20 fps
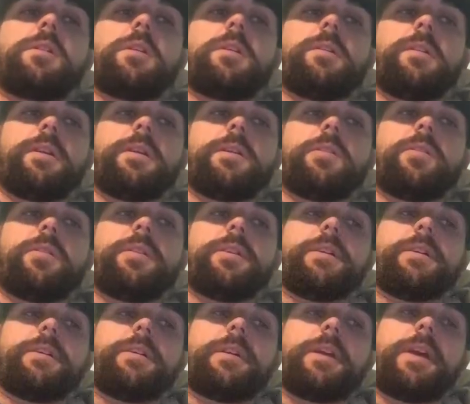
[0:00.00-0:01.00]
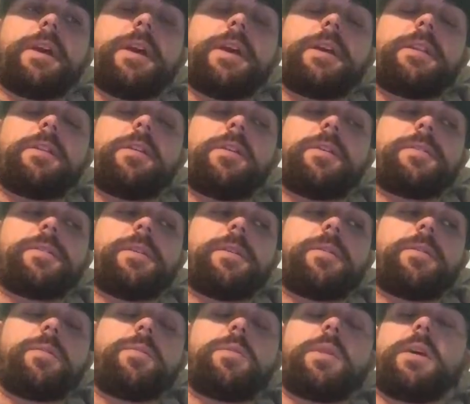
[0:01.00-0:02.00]
illegally, and
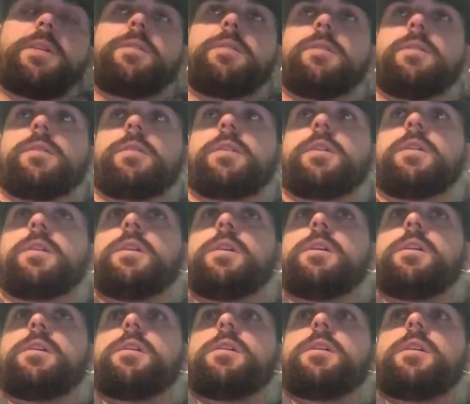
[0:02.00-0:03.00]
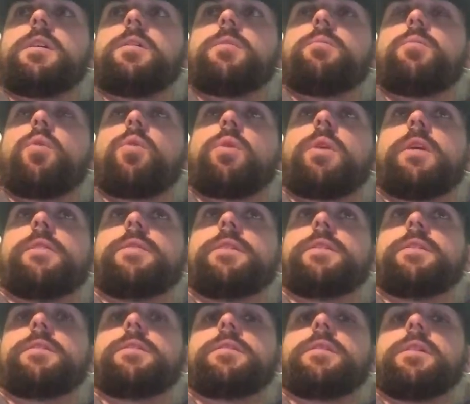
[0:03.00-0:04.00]
also they took more
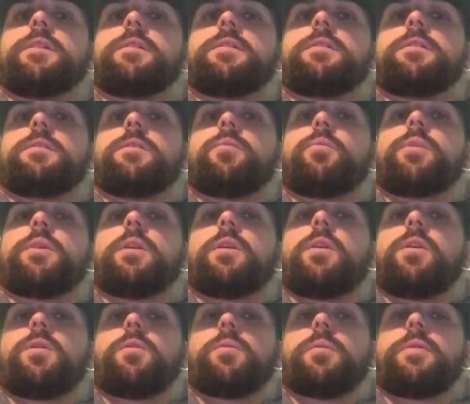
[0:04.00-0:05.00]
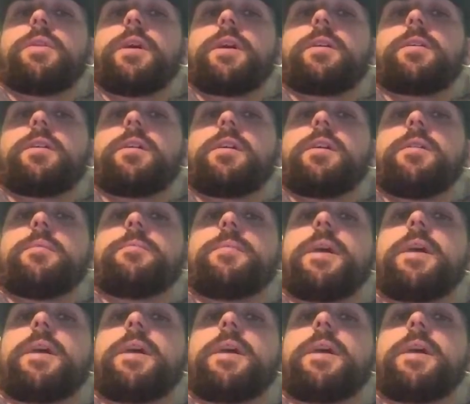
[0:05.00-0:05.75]
evidence that went along with that crime.